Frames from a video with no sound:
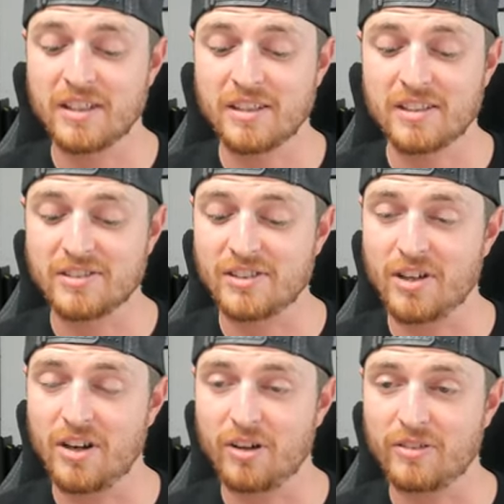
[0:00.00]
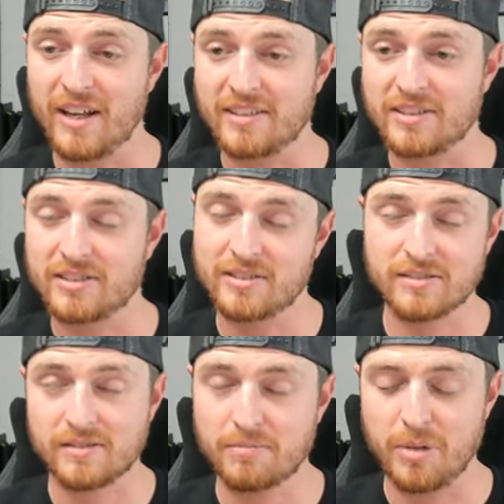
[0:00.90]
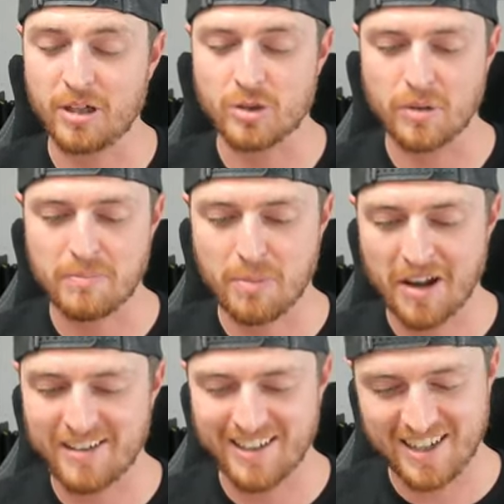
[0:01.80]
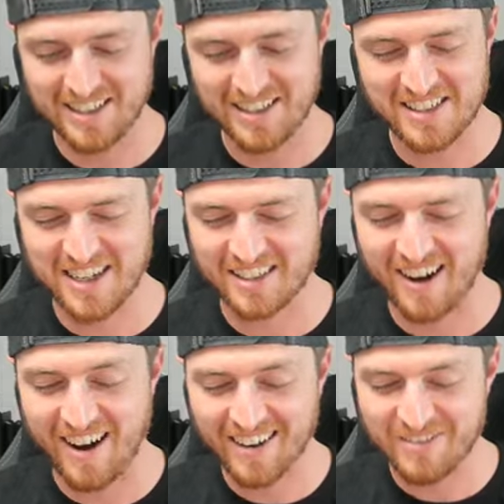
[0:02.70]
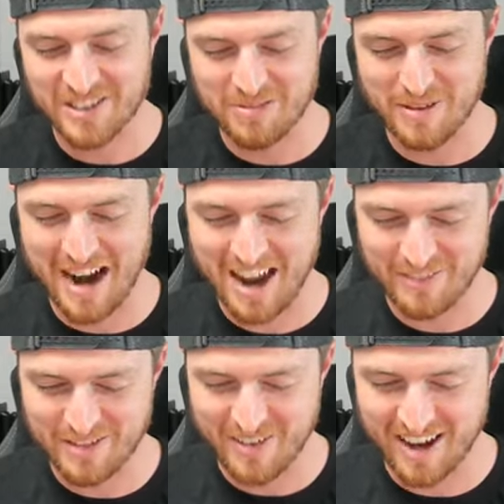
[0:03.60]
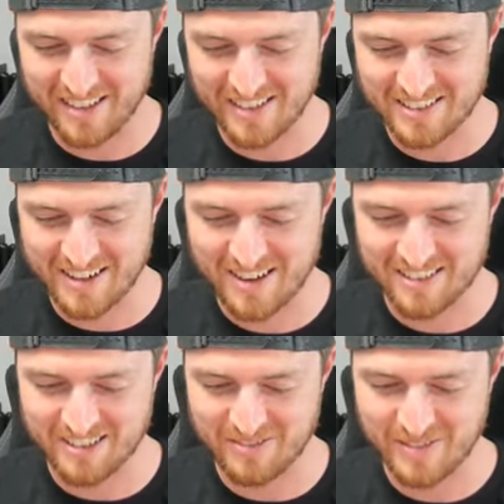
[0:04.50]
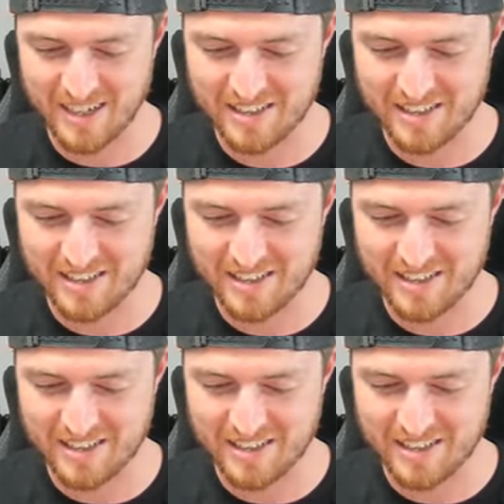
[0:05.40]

So that's bittersweet. But it is a sick card. I'm super happy about it. That's awesome.